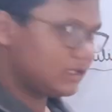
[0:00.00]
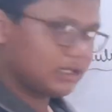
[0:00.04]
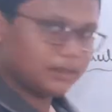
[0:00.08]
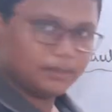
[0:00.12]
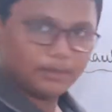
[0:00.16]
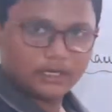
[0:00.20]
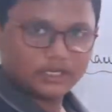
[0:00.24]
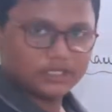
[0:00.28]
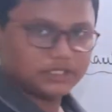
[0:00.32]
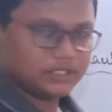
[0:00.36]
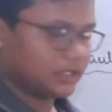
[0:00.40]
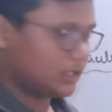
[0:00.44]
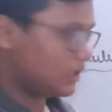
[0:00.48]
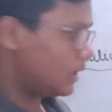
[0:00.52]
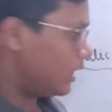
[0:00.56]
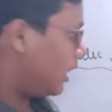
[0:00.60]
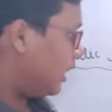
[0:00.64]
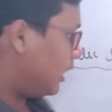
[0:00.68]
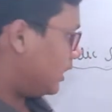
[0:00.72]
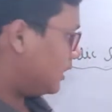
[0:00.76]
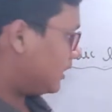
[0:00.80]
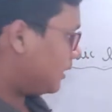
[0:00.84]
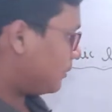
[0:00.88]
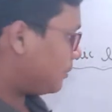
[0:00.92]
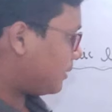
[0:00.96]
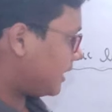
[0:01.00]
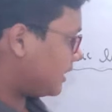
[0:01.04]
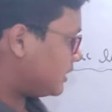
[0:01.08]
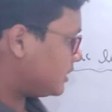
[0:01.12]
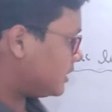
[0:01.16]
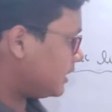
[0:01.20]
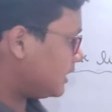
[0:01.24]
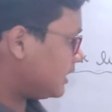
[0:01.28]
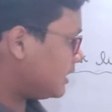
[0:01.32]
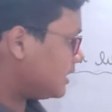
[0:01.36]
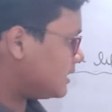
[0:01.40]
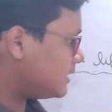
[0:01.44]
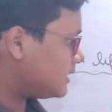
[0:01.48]
the
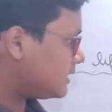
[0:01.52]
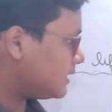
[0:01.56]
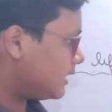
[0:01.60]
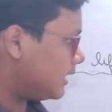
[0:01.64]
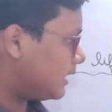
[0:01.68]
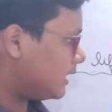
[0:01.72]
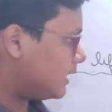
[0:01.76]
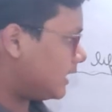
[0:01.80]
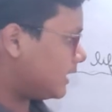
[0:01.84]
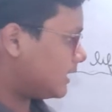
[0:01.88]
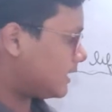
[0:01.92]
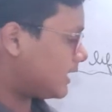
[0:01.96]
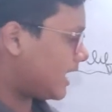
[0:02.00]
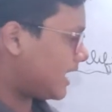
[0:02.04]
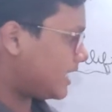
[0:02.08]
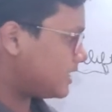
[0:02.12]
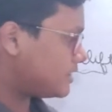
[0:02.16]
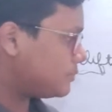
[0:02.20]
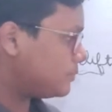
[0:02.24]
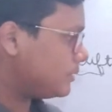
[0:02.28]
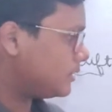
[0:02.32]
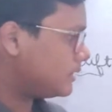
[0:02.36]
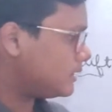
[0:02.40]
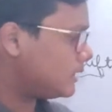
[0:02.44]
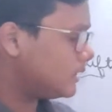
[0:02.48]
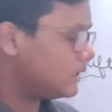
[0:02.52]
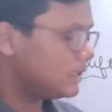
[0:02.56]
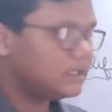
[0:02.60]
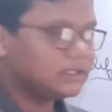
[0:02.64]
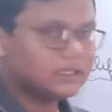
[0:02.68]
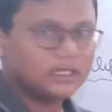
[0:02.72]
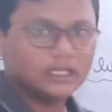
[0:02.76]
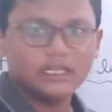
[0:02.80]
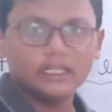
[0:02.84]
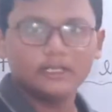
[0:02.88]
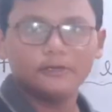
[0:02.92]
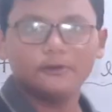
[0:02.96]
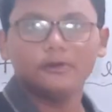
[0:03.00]
pressure is transmitted in
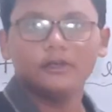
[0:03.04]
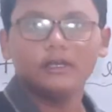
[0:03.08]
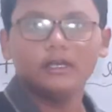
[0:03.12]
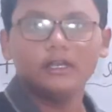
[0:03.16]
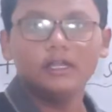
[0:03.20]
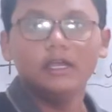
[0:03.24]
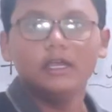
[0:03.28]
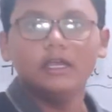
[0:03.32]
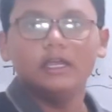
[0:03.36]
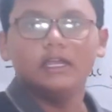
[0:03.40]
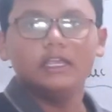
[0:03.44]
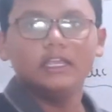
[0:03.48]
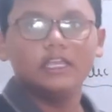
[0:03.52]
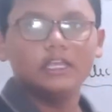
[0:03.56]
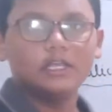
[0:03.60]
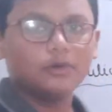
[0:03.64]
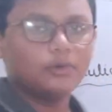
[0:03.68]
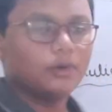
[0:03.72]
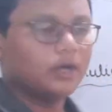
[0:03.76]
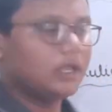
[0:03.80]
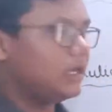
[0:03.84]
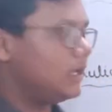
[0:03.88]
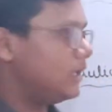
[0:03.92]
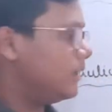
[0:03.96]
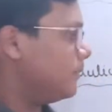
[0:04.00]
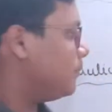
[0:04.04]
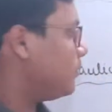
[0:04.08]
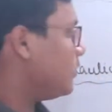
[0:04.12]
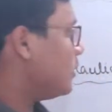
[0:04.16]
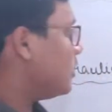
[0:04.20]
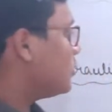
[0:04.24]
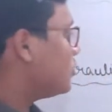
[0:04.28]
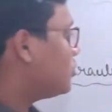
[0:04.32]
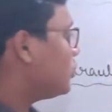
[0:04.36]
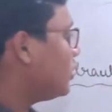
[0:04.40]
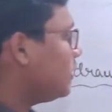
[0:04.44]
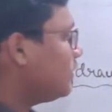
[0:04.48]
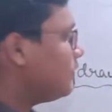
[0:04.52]
the liquid equally.
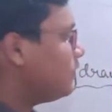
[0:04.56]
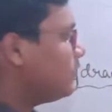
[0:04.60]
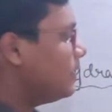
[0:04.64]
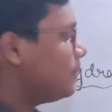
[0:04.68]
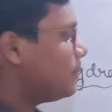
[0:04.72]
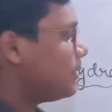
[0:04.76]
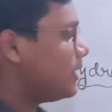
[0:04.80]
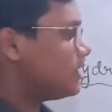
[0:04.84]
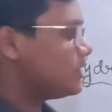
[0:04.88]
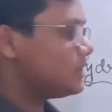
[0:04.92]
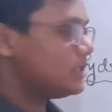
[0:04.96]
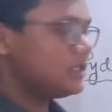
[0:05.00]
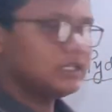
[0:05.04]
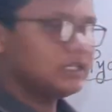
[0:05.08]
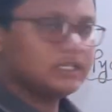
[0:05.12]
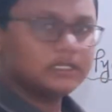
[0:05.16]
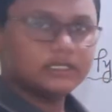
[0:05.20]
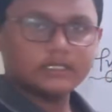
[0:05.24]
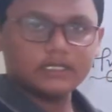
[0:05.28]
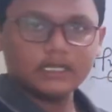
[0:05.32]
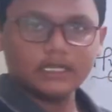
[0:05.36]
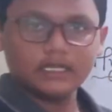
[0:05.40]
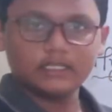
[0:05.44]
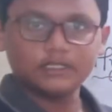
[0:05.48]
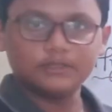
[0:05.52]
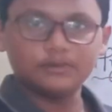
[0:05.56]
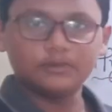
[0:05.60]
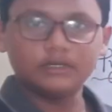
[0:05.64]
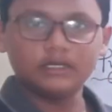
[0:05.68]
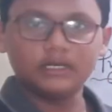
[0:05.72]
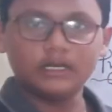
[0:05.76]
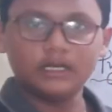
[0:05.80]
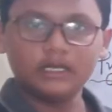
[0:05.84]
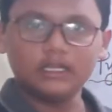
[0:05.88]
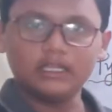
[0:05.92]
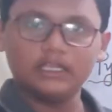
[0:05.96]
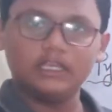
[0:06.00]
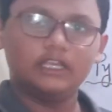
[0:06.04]
So if the pressure is
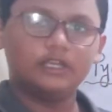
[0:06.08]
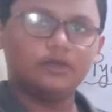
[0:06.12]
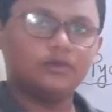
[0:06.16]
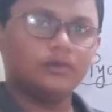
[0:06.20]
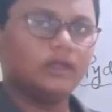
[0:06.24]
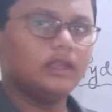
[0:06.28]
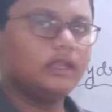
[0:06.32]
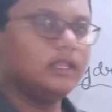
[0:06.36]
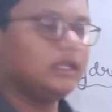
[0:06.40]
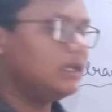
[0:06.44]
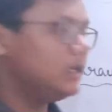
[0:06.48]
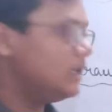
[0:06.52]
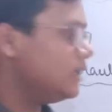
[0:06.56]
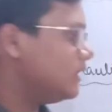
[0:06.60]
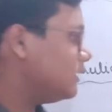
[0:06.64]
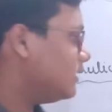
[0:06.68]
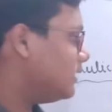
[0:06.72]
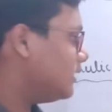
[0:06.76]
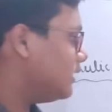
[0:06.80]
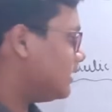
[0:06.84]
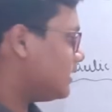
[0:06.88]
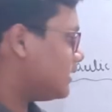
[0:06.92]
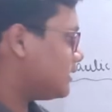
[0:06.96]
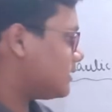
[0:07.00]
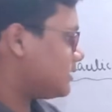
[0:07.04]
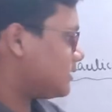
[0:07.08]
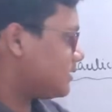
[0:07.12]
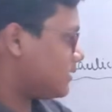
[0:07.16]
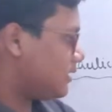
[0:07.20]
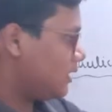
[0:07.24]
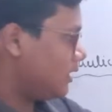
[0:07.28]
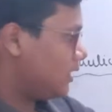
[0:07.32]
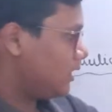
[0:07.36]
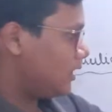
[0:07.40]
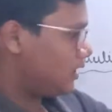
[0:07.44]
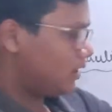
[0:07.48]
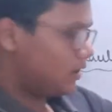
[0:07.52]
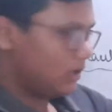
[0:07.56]
transmitted equally in this
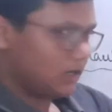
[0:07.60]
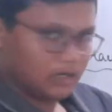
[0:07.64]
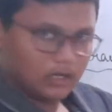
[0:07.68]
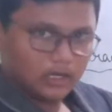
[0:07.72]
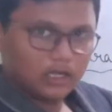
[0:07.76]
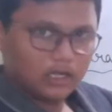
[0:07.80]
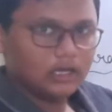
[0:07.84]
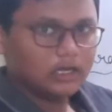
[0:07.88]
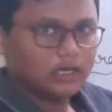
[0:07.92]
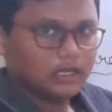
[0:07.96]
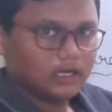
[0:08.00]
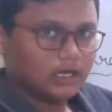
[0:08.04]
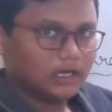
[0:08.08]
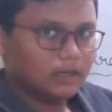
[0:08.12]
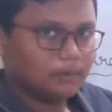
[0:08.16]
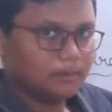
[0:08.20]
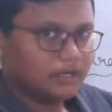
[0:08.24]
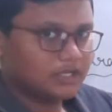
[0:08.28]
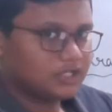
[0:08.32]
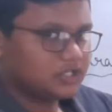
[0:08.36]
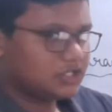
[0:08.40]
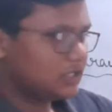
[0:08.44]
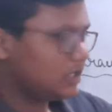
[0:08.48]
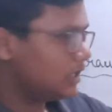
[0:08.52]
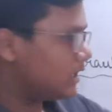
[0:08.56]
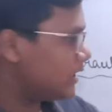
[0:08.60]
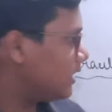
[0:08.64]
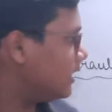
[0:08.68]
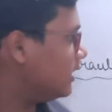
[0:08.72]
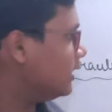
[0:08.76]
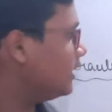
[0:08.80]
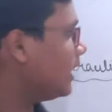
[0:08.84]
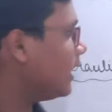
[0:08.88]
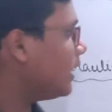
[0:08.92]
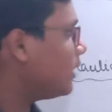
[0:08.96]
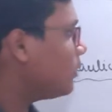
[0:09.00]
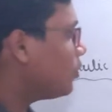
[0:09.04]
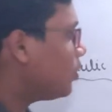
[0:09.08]
machinery,
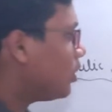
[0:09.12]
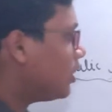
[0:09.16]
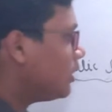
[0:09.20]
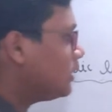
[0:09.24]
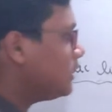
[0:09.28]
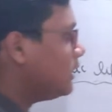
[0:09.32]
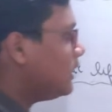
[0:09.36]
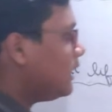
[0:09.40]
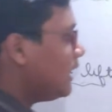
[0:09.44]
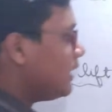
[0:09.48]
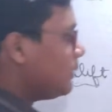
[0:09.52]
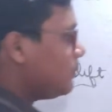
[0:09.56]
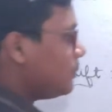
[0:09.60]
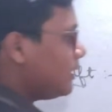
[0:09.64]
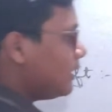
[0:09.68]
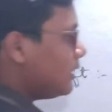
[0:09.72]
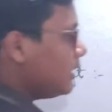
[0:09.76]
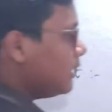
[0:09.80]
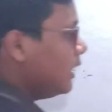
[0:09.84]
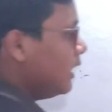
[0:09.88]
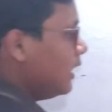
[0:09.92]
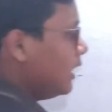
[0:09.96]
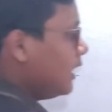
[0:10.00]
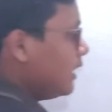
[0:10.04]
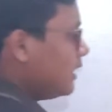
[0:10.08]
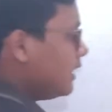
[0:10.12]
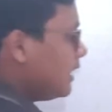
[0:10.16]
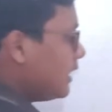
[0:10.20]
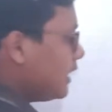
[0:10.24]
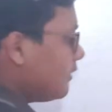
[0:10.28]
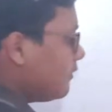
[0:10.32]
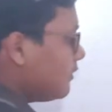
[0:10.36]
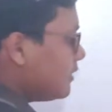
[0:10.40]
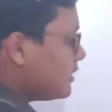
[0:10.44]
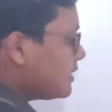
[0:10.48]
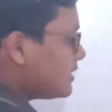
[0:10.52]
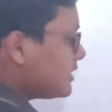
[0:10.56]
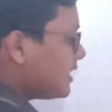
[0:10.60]
then what will happen
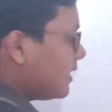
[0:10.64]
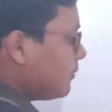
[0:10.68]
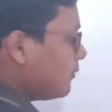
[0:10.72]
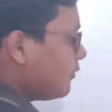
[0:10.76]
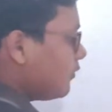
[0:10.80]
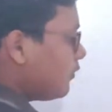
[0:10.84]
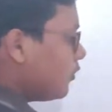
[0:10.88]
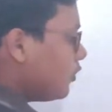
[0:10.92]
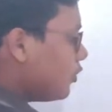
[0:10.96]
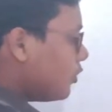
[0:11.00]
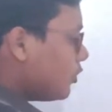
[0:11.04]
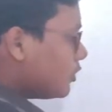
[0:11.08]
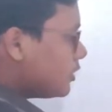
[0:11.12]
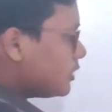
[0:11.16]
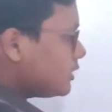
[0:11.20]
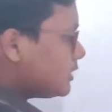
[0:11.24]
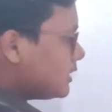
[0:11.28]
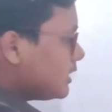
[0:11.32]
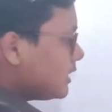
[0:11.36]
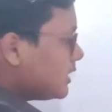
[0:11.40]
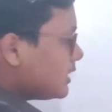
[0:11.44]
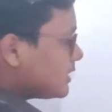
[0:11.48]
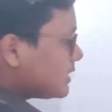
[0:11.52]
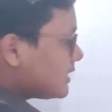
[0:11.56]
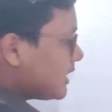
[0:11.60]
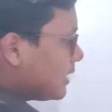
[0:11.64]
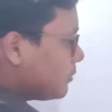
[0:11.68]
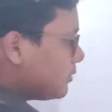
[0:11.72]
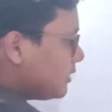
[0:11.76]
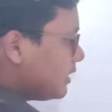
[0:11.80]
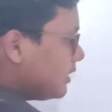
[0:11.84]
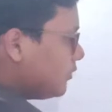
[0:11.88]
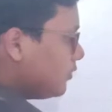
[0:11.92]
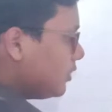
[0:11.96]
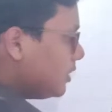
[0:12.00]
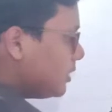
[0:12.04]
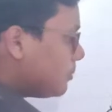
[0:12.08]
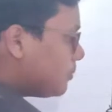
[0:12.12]
here? With some force,
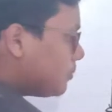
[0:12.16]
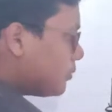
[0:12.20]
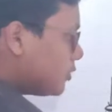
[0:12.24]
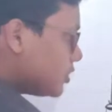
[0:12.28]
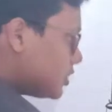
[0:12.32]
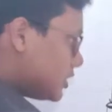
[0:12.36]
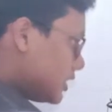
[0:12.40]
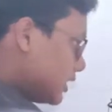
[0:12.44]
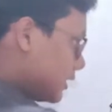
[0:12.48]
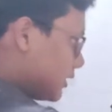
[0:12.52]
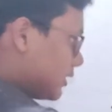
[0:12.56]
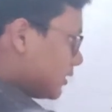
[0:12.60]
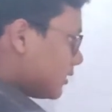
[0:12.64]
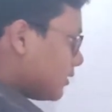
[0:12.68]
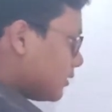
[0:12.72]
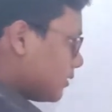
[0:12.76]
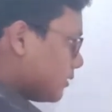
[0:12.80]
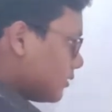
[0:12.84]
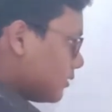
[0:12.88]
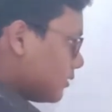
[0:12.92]
something will push it.